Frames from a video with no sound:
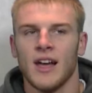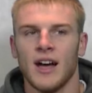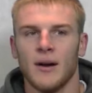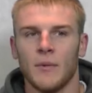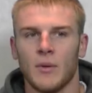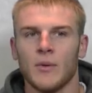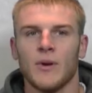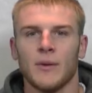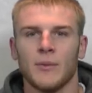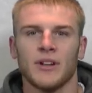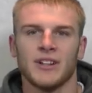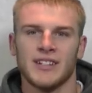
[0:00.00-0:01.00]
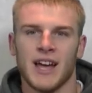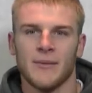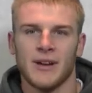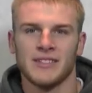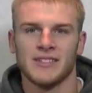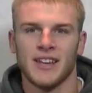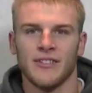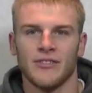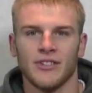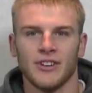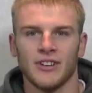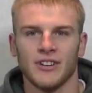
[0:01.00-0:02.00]
But we ran a pretty good time, I'd say,
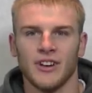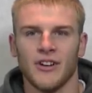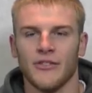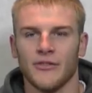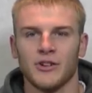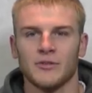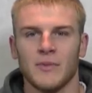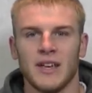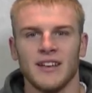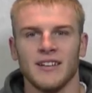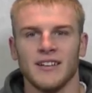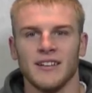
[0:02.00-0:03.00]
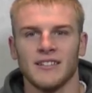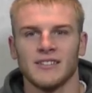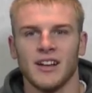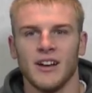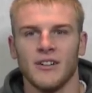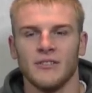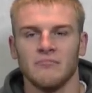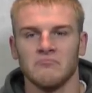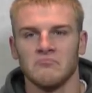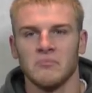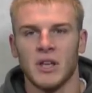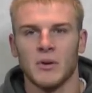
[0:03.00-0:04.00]
for our first meet. So
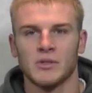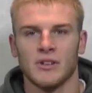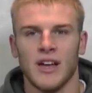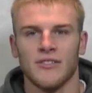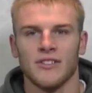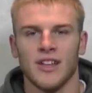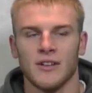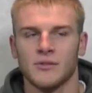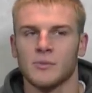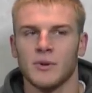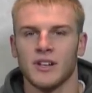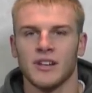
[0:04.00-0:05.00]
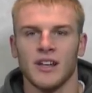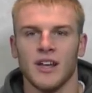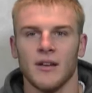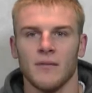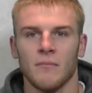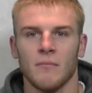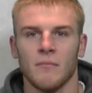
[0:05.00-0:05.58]
after that, it was a pretty good day.